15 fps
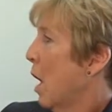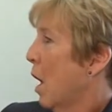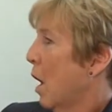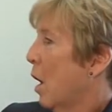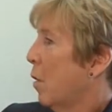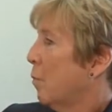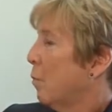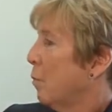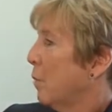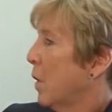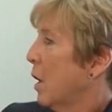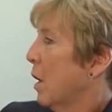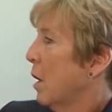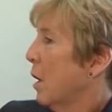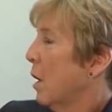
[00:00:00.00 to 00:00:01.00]

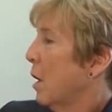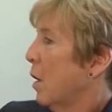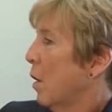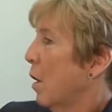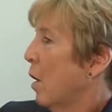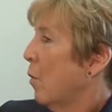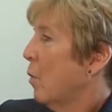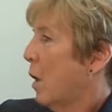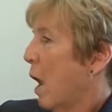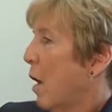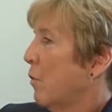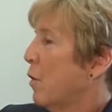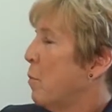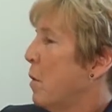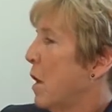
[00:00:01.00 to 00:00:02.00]
it would
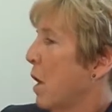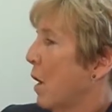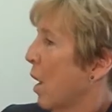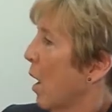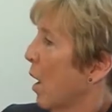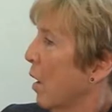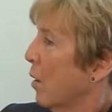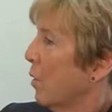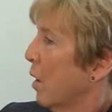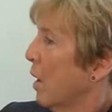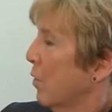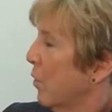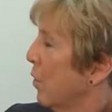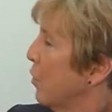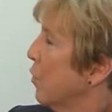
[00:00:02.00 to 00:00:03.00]
have to be an
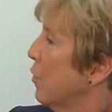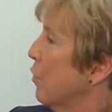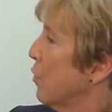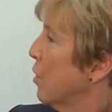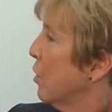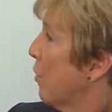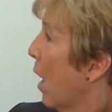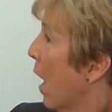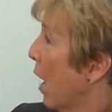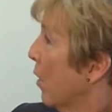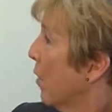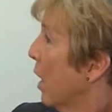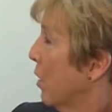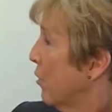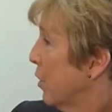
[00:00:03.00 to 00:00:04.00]
institution of
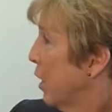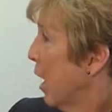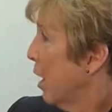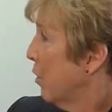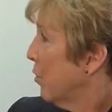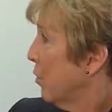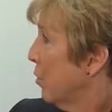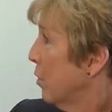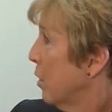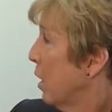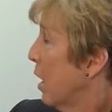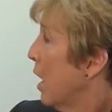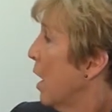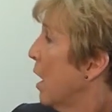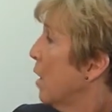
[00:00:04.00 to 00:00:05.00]
higher education
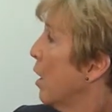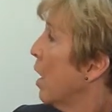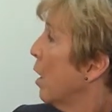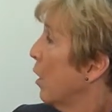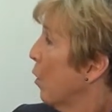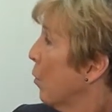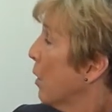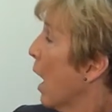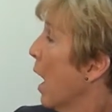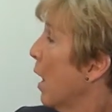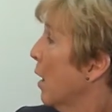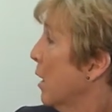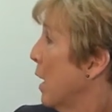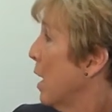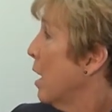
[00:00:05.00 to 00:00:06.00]
in a
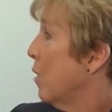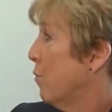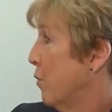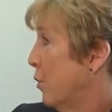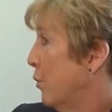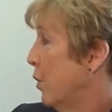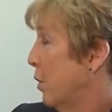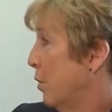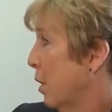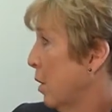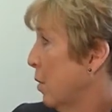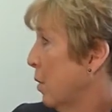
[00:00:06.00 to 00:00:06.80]
locality in Virginia.